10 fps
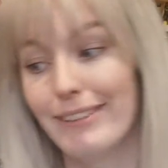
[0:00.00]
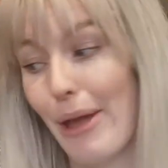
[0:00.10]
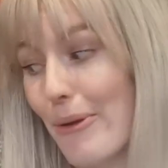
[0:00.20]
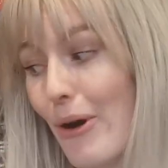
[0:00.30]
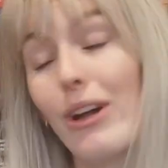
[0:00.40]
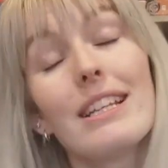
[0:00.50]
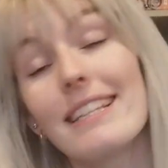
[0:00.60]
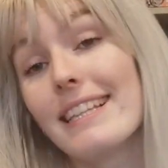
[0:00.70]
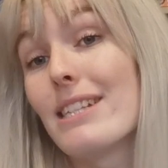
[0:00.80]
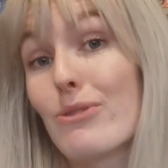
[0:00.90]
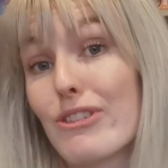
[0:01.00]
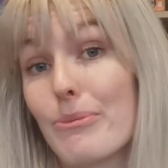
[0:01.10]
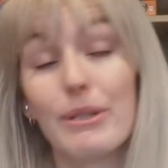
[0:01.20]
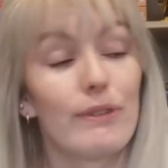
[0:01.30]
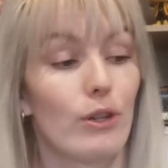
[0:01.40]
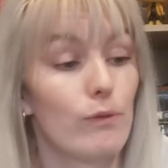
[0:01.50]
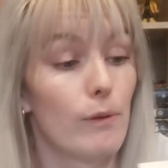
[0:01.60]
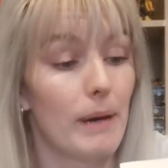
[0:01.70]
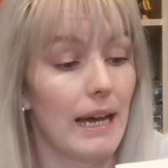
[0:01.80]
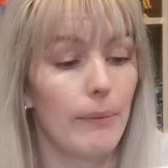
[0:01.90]
So honestly, these ones are a bit of a
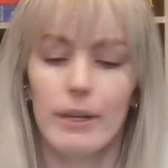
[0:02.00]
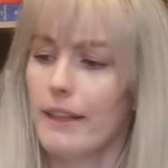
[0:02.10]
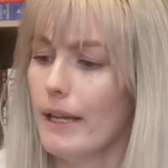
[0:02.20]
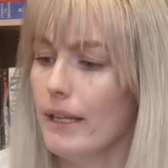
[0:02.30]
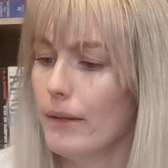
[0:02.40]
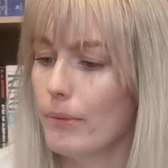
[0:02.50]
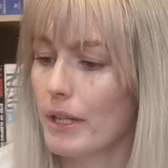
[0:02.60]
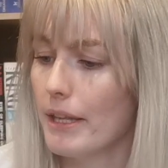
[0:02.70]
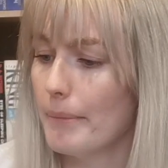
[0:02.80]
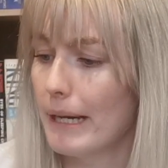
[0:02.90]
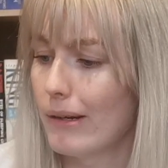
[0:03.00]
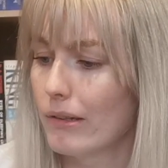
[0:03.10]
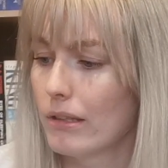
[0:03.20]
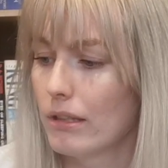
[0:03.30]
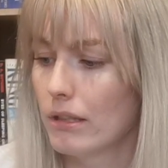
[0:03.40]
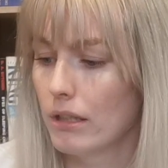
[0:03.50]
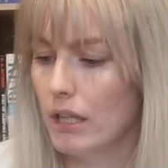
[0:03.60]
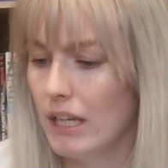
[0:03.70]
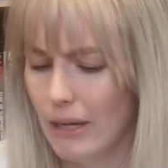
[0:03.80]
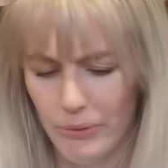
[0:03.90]
cover buy. What are they about?
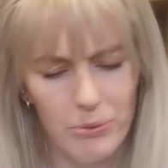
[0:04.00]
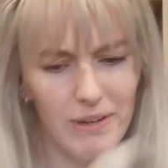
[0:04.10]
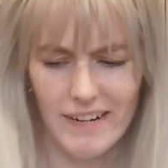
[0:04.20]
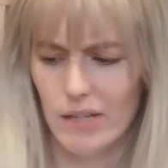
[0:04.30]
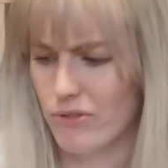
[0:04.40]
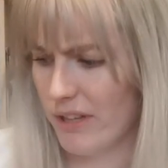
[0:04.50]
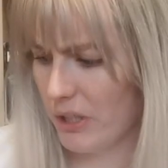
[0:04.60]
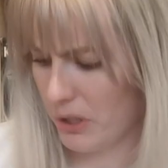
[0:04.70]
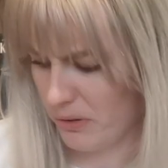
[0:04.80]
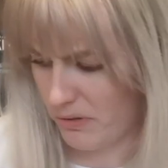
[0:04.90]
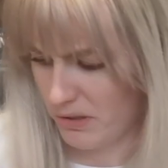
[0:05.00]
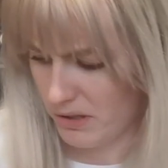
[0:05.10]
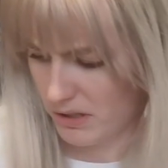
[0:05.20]
And which way round do they go?